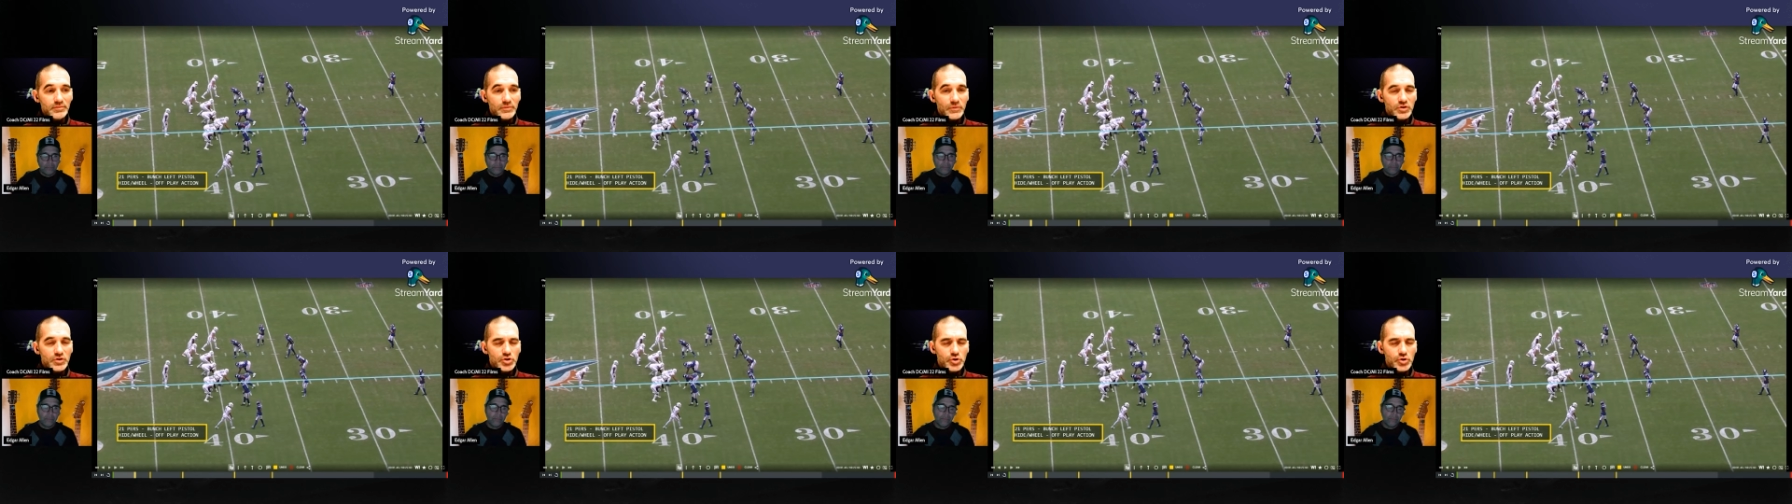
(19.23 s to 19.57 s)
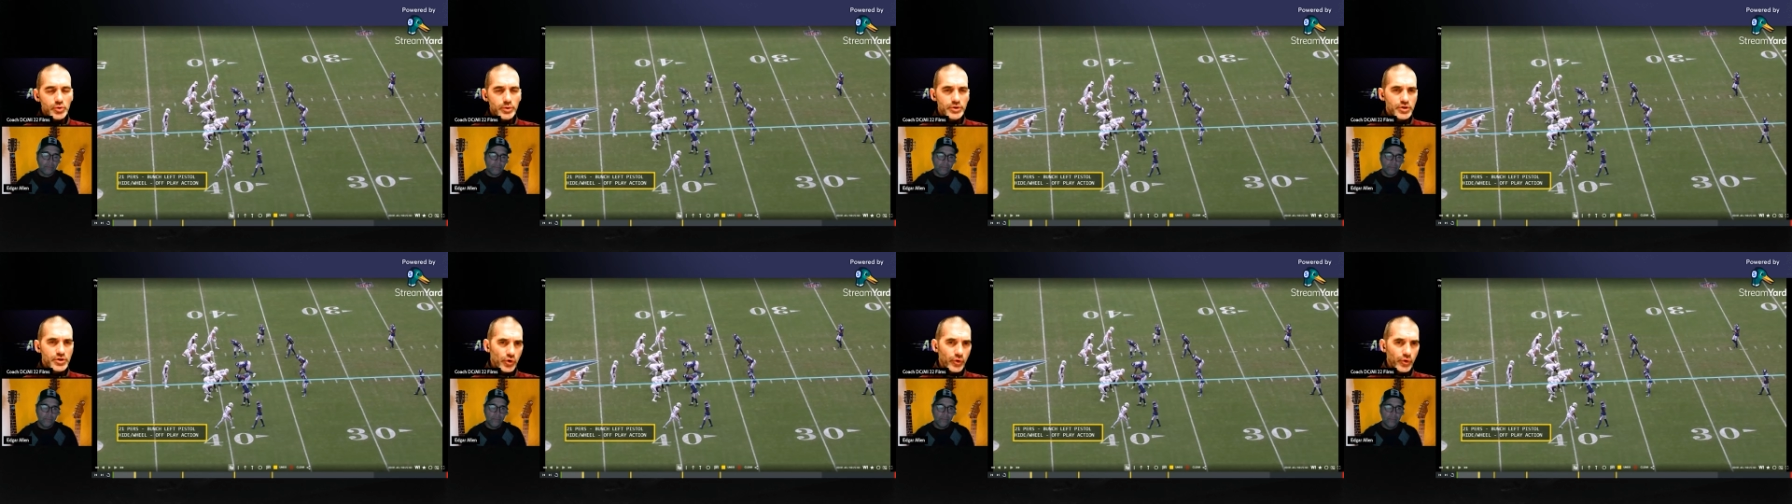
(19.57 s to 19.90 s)
to
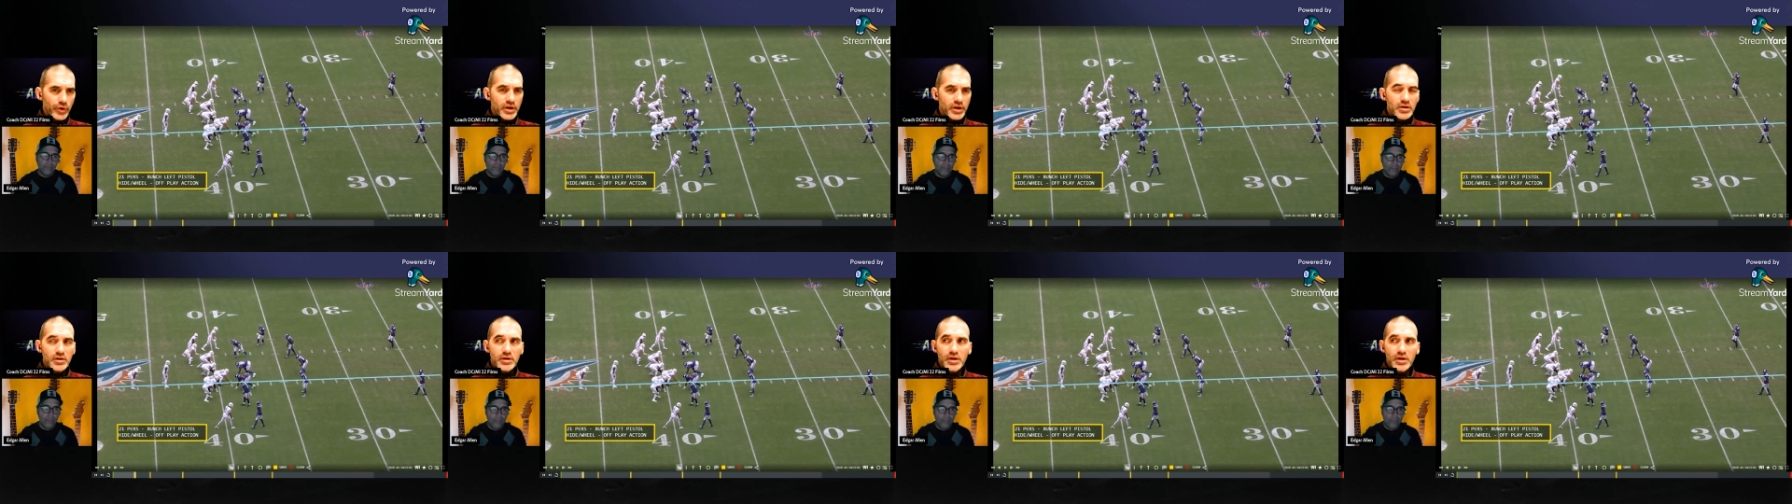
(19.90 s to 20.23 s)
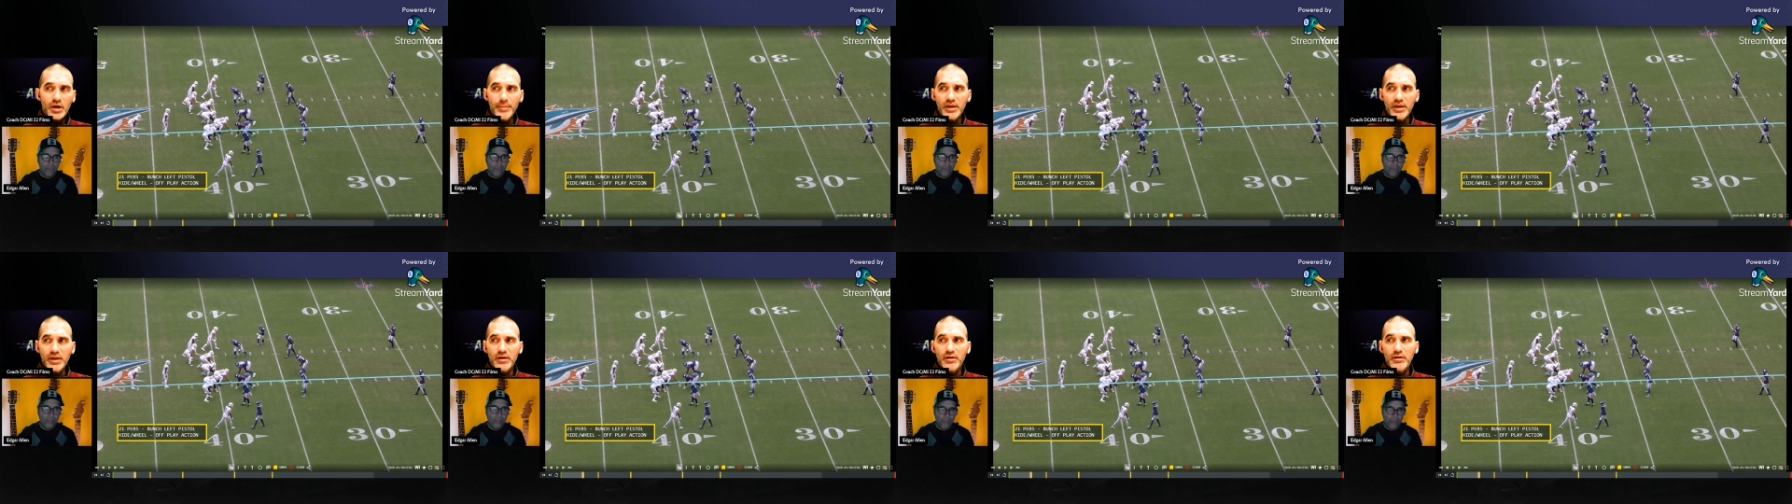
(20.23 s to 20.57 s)
a degree. I
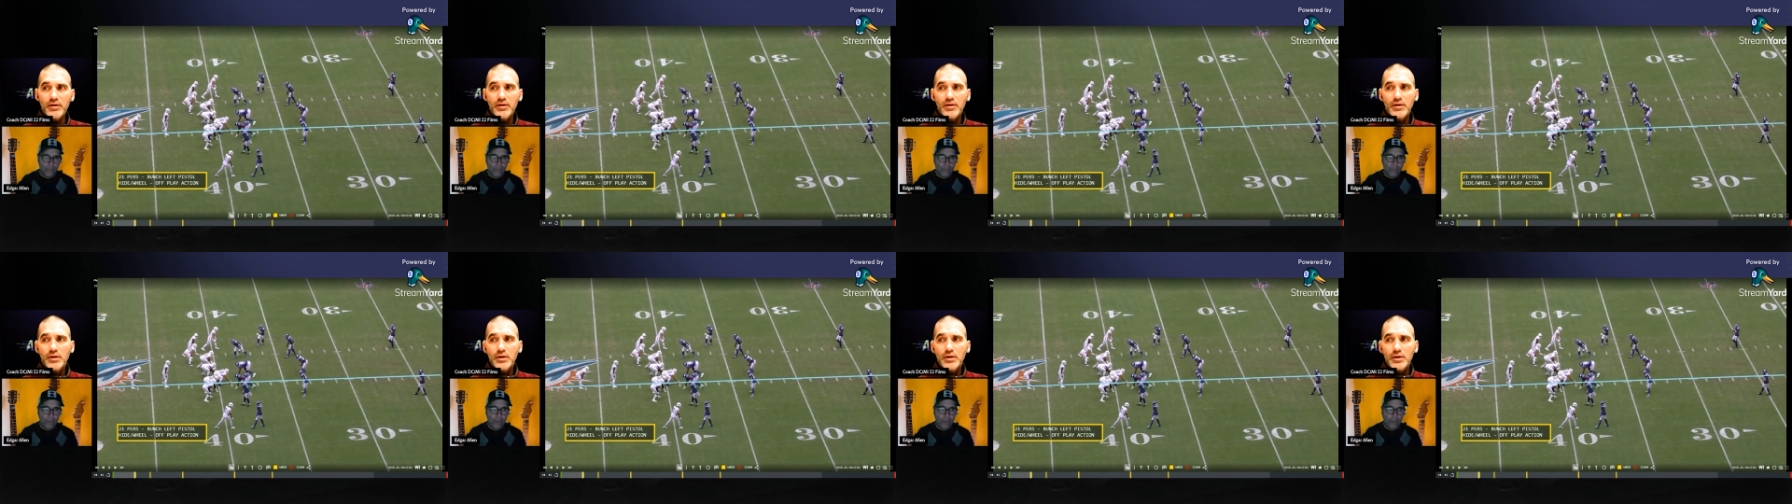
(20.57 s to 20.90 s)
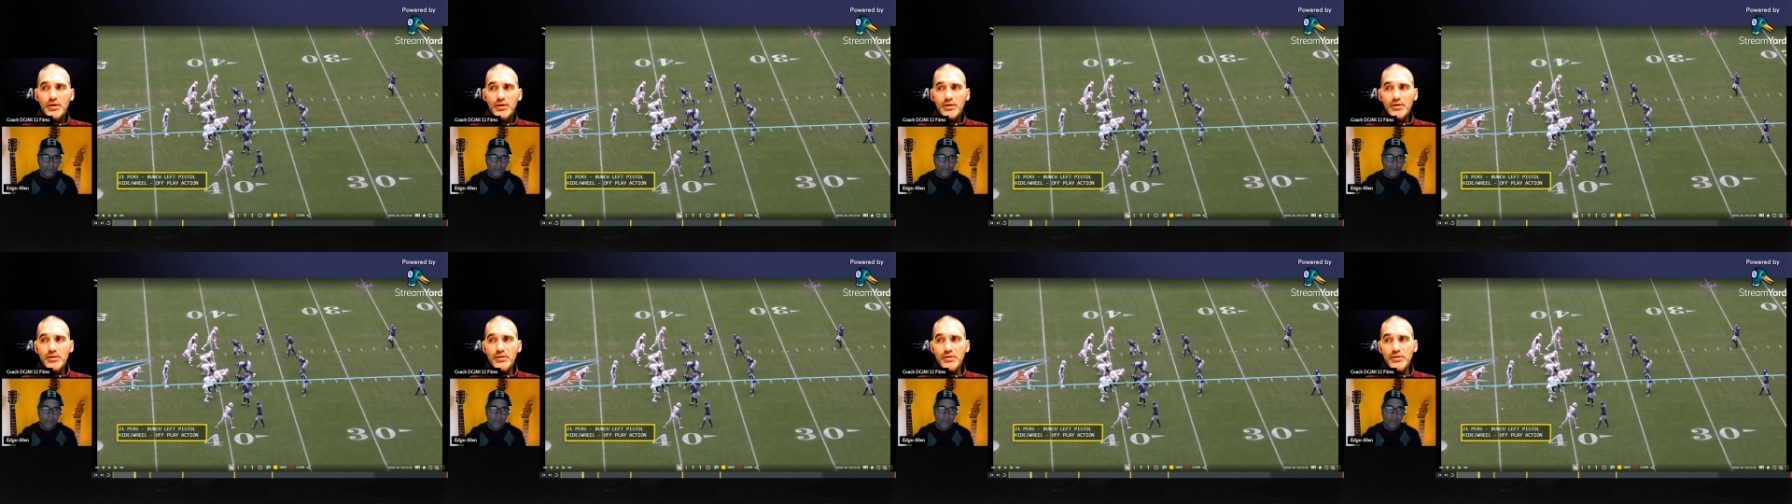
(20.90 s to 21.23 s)
mean,
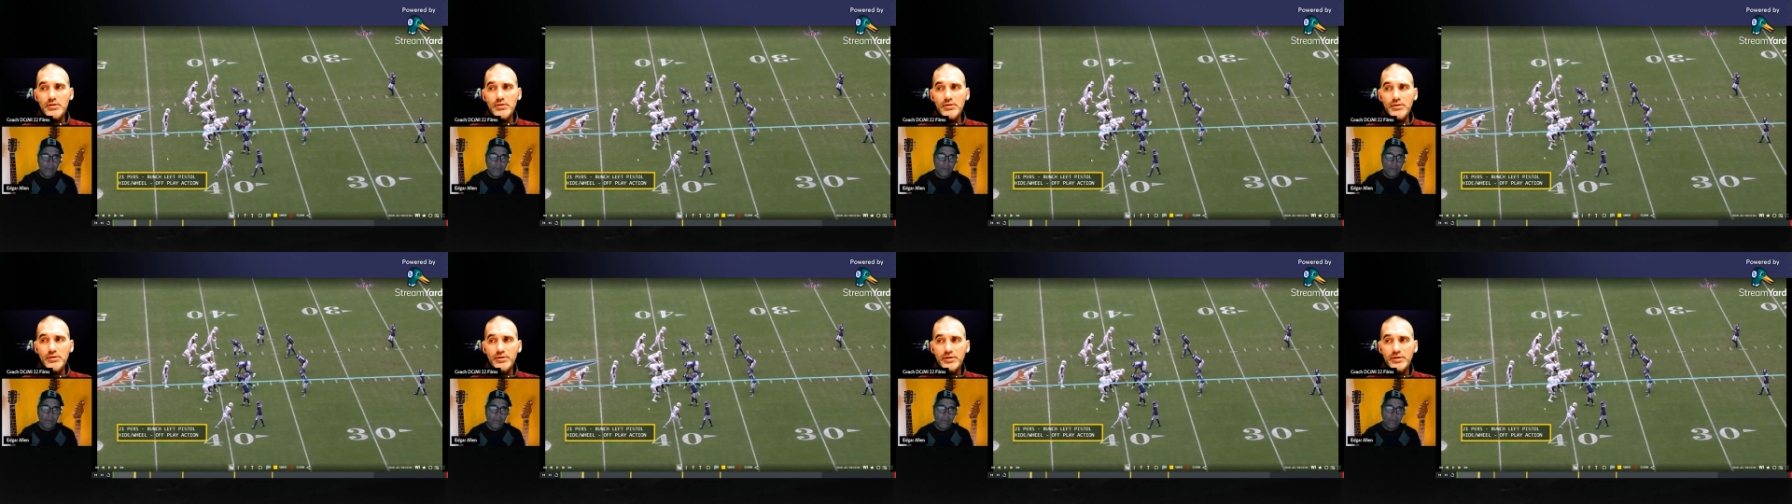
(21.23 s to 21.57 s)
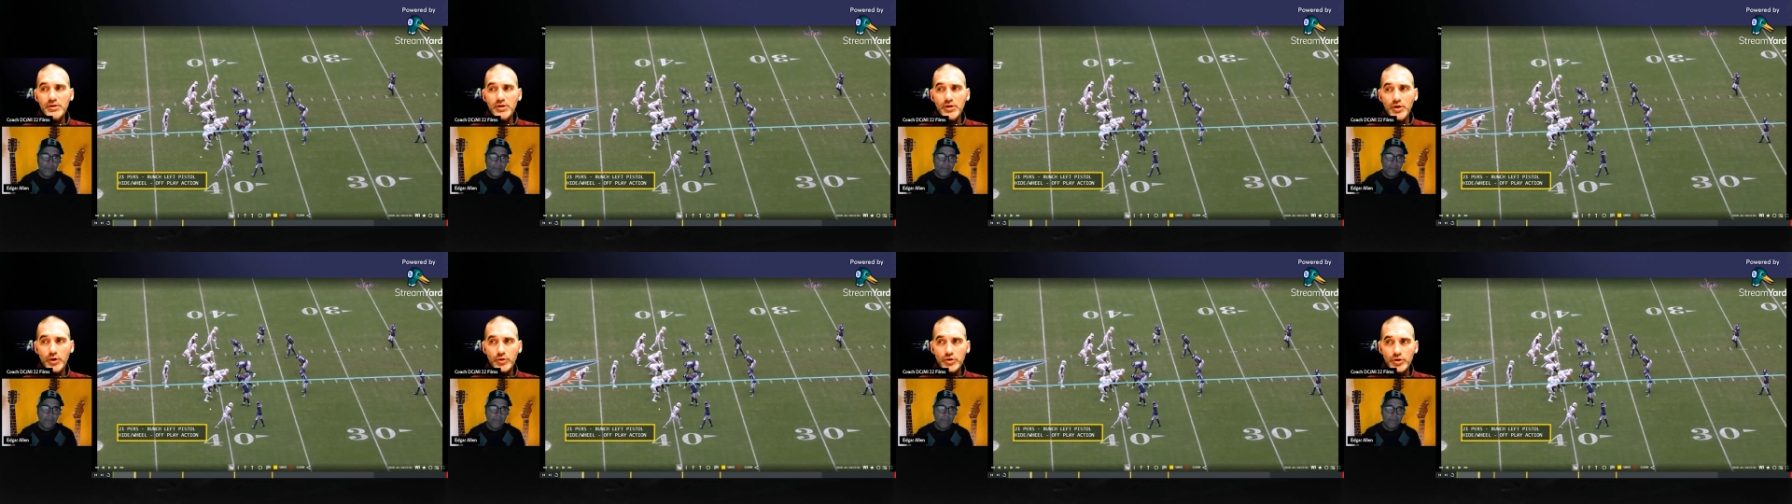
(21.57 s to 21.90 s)

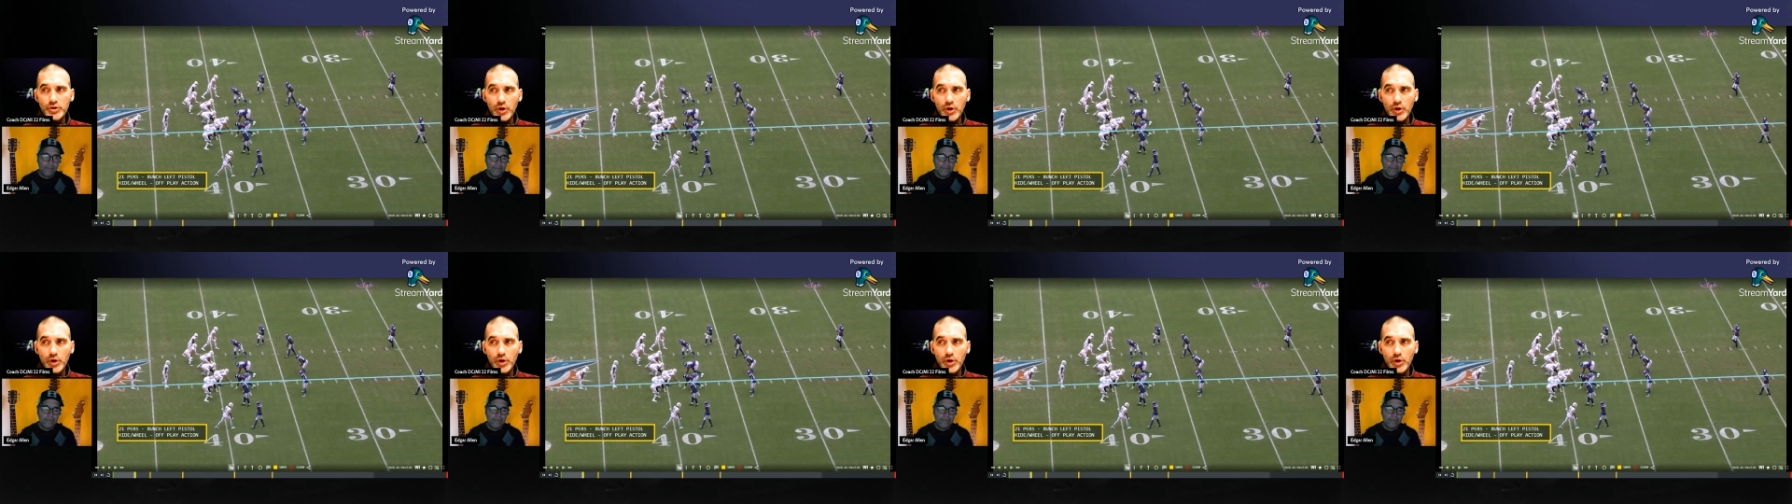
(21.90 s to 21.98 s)
you